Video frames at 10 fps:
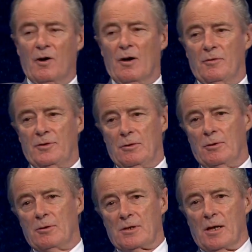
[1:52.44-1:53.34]
involved. You
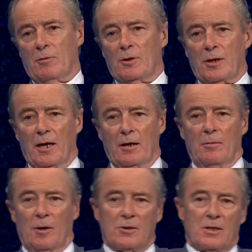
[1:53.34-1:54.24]
used that word there,
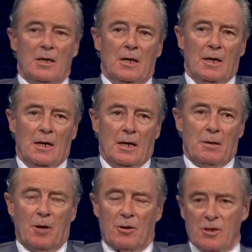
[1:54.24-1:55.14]
emotionally
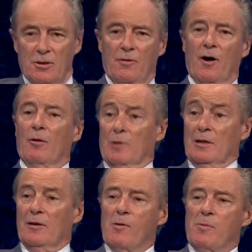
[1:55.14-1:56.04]
involved
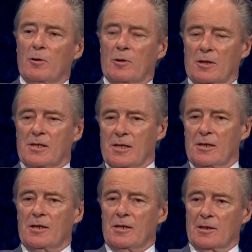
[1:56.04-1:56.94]
with Liverpool, the
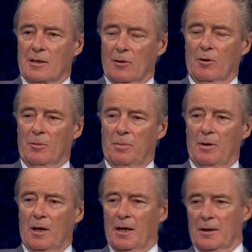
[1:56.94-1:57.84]
city, the club,
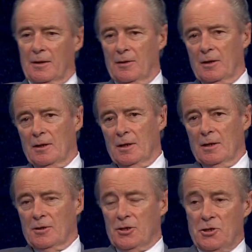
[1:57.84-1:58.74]
and
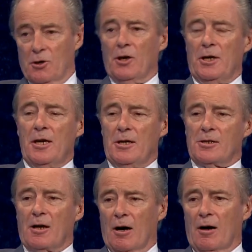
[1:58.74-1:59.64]
the joy
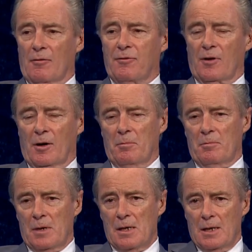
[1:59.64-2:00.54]
he's got
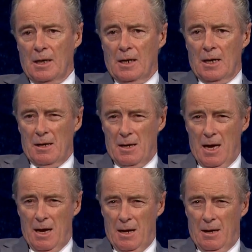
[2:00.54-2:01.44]
from
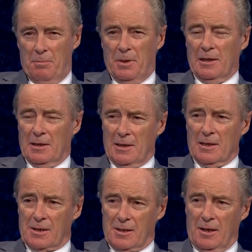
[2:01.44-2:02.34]
building this